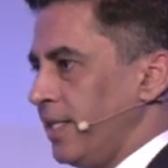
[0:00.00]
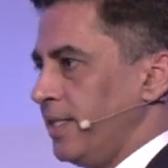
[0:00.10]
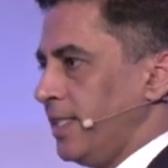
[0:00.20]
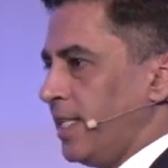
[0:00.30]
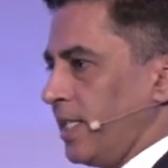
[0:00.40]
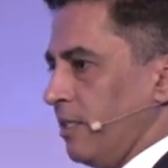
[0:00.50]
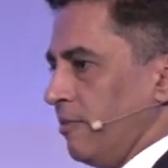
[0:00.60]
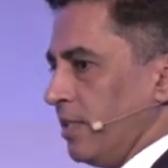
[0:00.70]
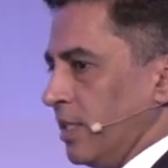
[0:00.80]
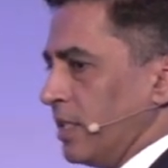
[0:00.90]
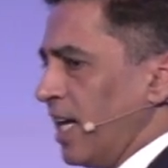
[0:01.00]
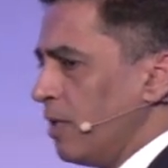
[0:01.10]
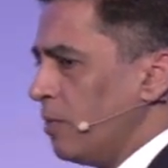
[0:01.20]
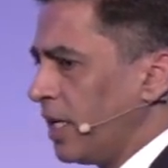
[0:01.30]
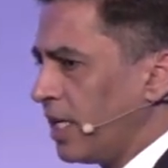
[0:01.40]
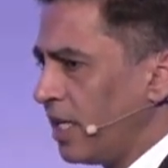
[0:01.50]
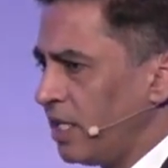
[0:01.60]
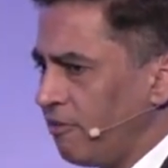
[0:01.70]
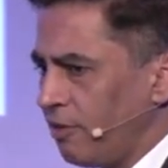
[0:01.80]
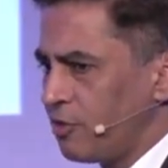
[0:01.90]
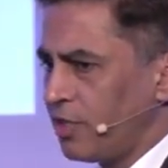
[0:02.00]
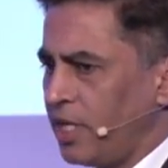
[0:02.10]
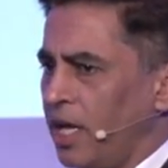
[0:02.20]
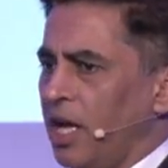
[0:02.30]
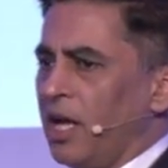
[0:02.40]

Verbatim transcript: in these activities. Are they working individually?